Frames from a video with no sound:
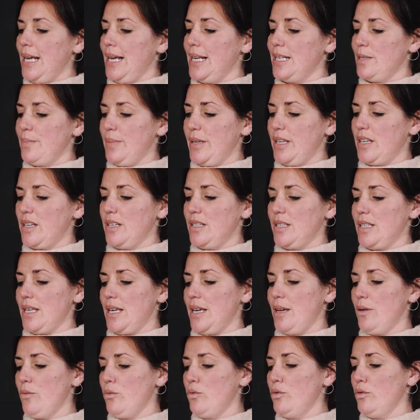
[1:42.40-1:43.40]
is because
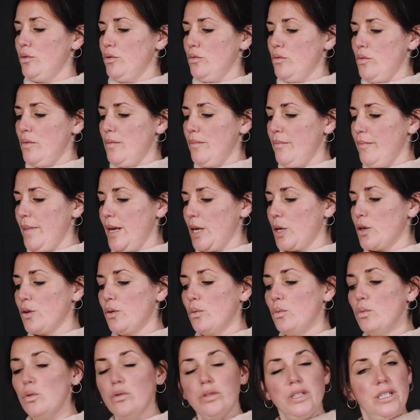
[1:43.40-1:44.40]
it will make
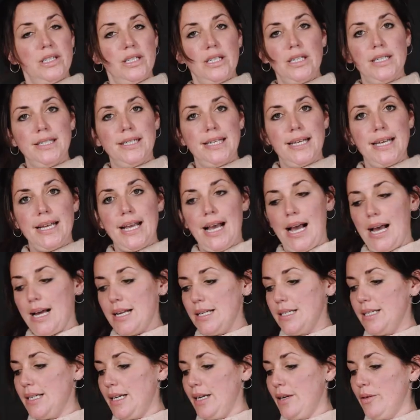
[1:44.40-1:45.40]
your water dirty
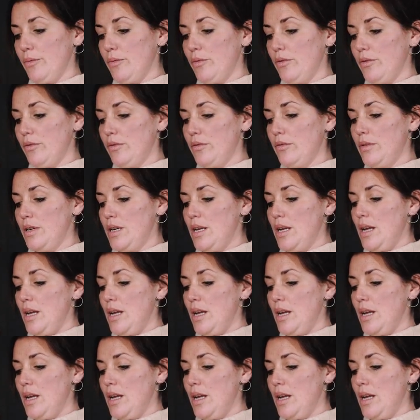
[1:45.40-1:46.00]
and it will